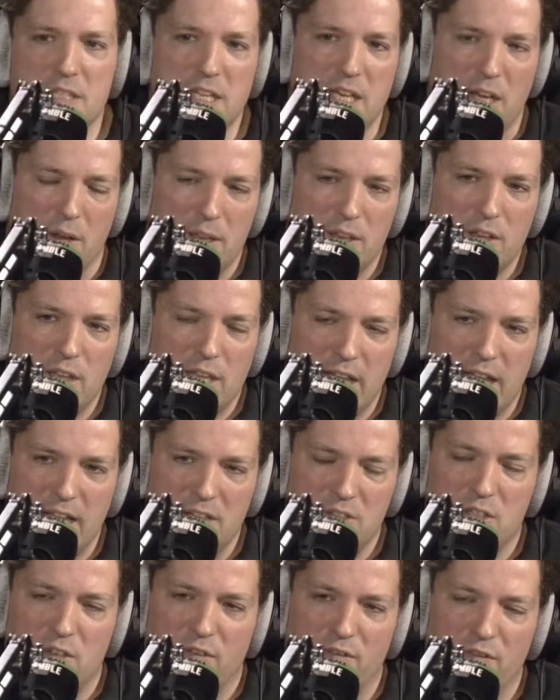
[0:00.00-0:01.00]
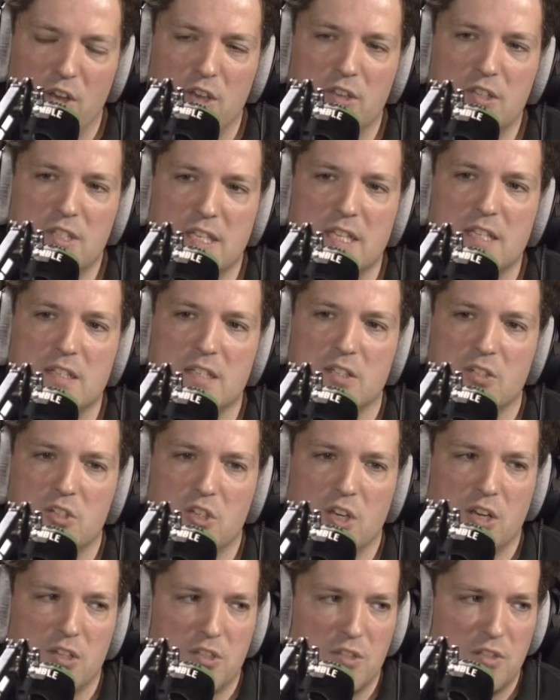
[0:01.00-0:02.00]
in Ange's first season in
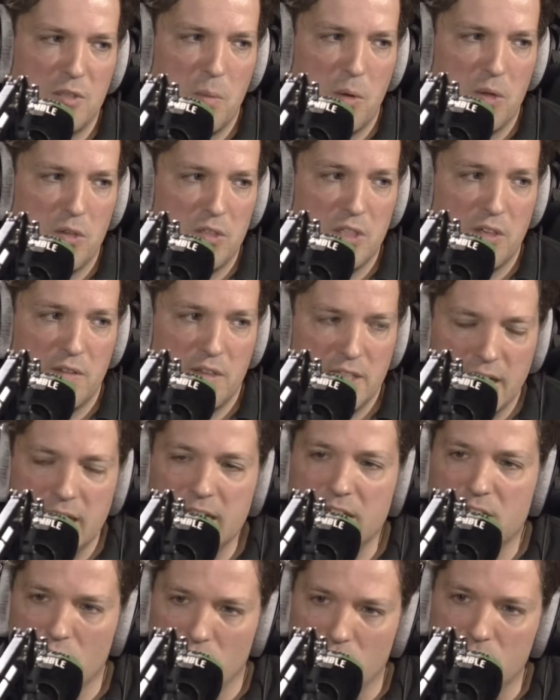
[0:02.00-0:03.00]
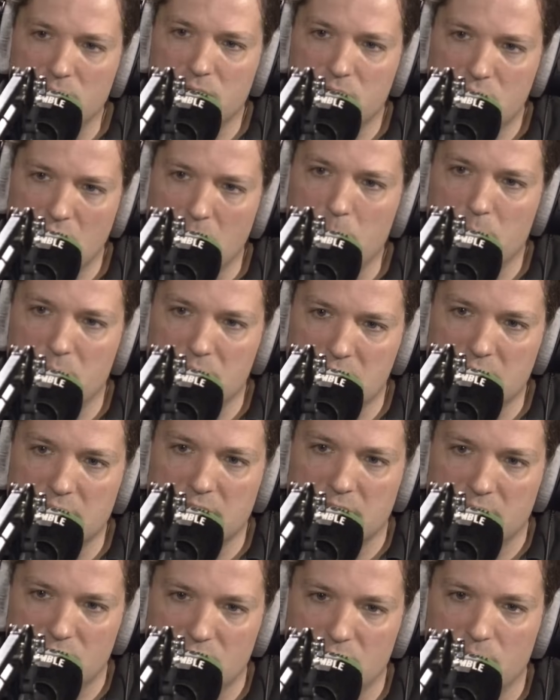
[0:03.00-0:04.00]
charge of Spurs, they nearly got Champions
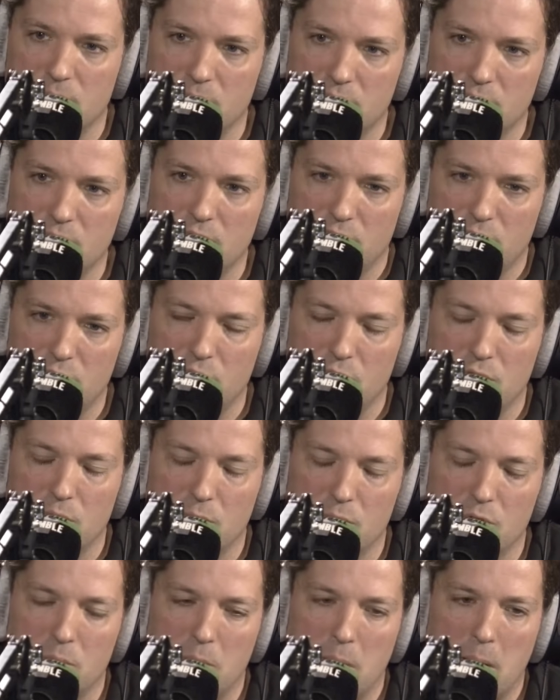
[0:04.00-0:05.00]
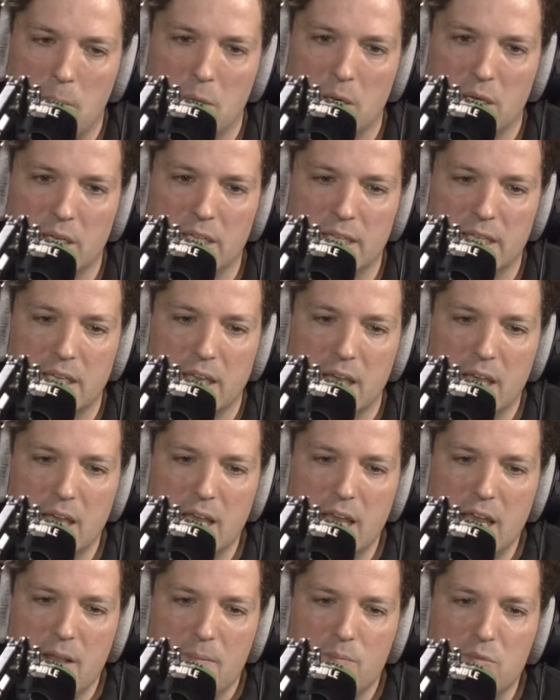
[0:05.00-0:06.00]
League through the Premier League.
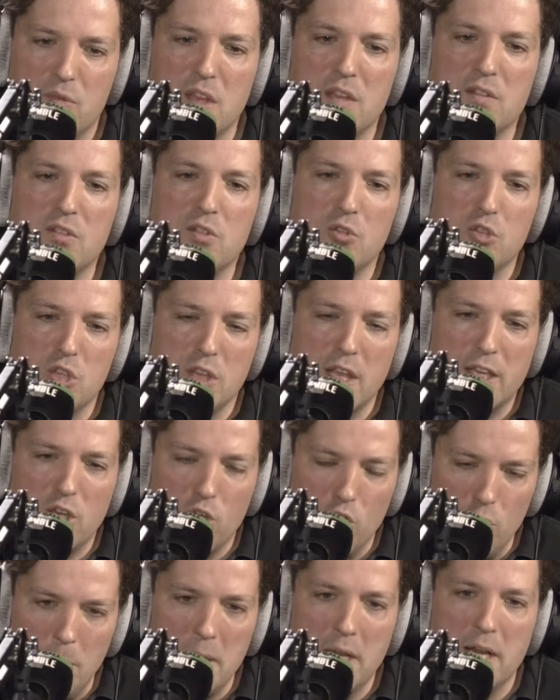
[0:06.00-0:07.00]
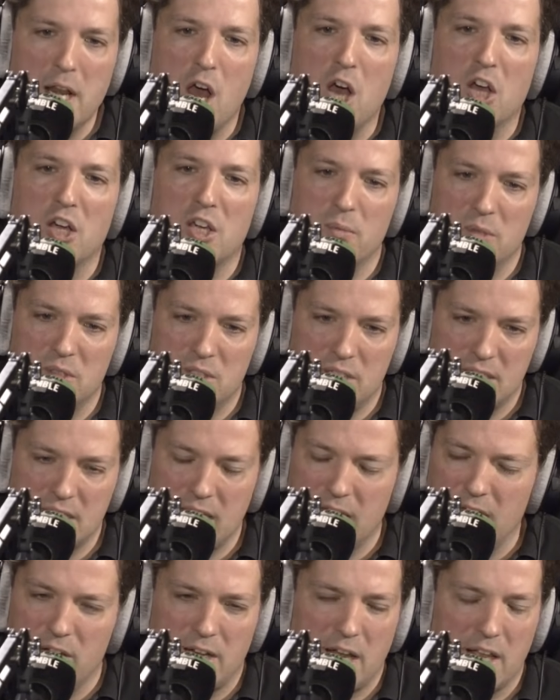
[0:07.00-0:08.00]
There could be an argument to
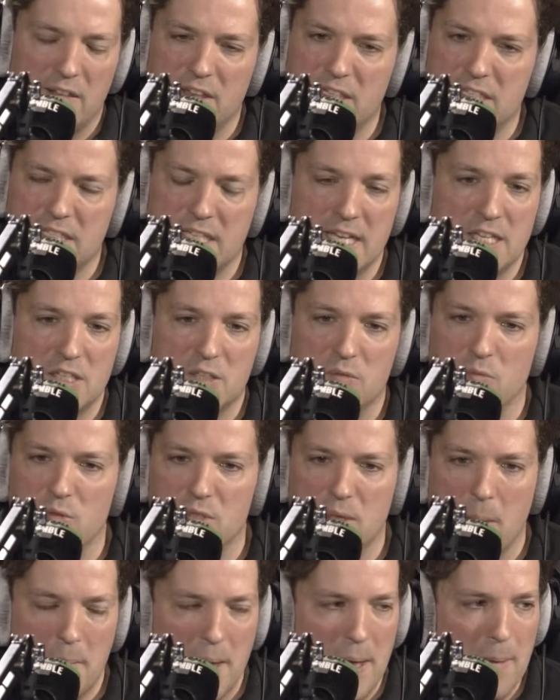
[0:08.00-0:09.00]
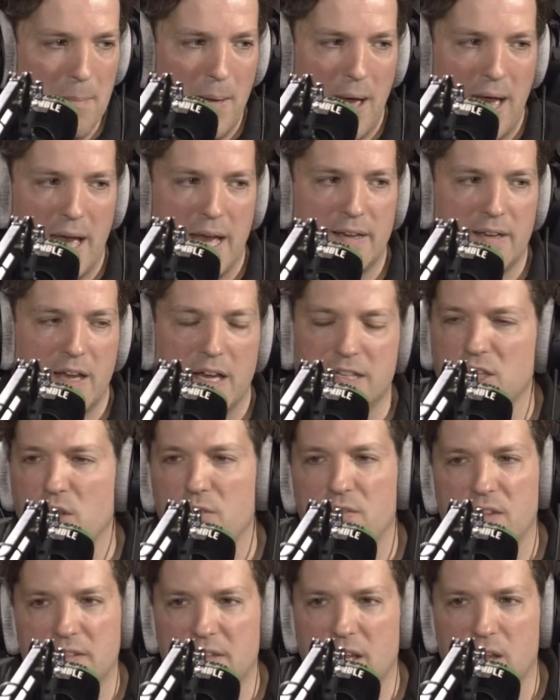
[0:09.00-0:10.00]
say, okay, this season was a bit mad. I
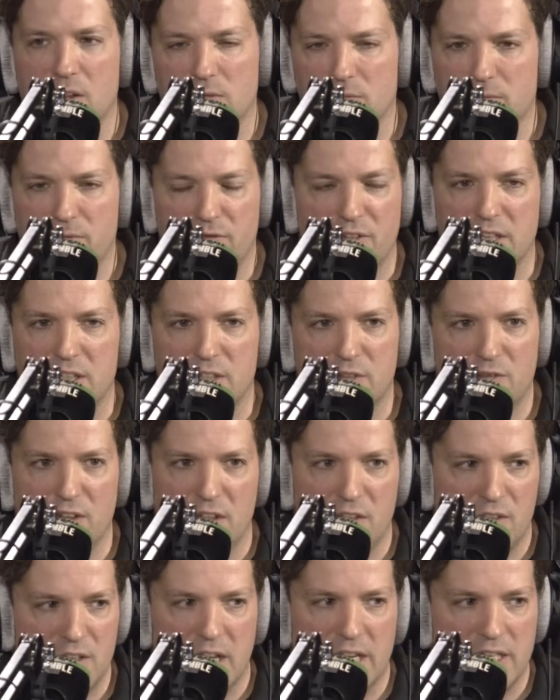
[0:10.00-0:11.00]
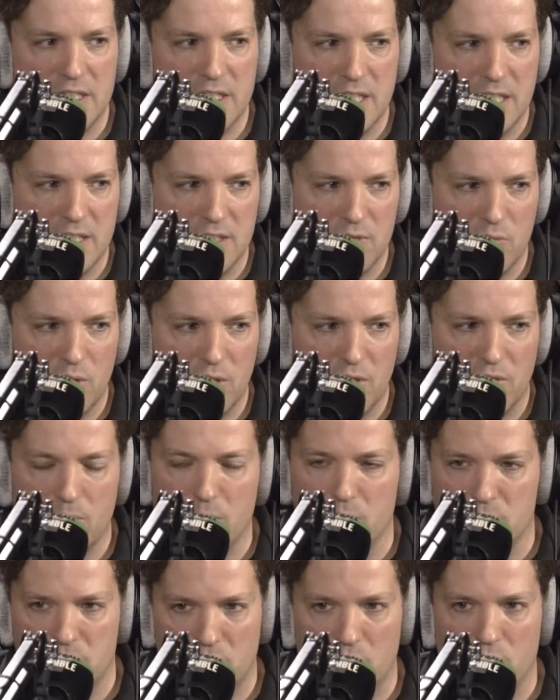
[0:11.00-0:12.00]
don't think they'll finish fifth next season with
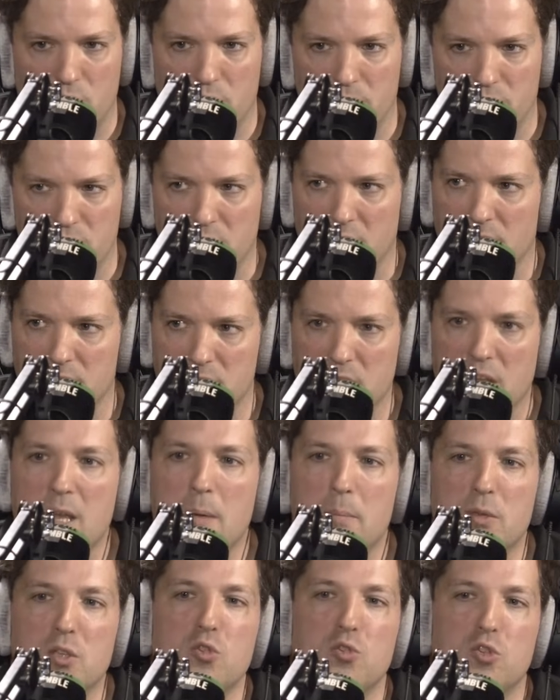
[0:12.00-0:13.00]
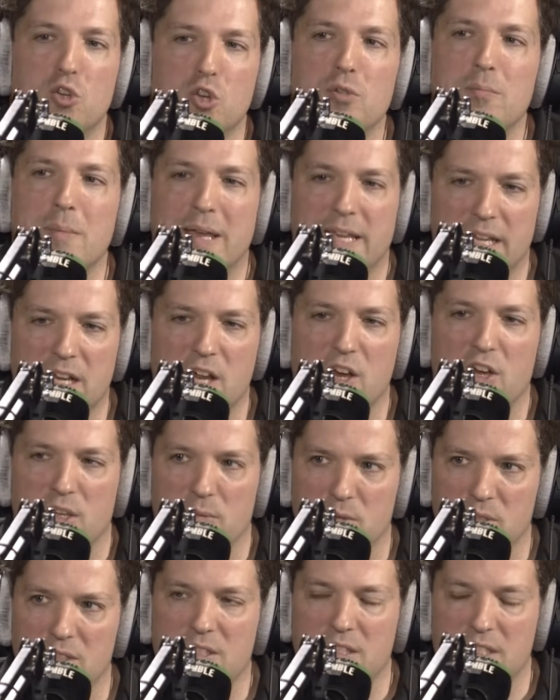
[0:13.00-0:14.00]
Postecoglou in charge. But you could make an
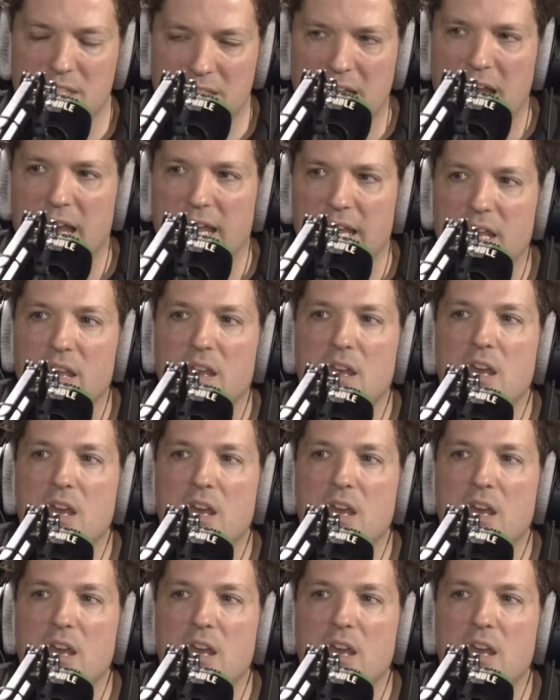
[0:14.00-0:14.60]
argument to say,